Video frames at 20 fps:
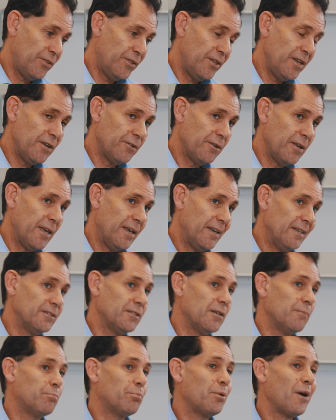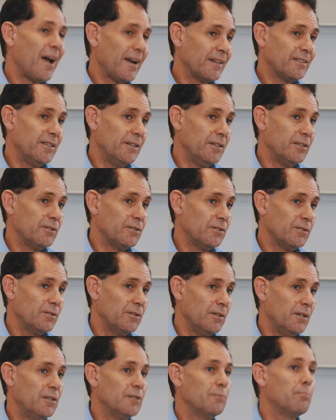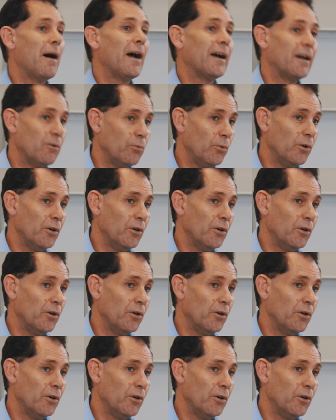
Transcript: theory into practice is back at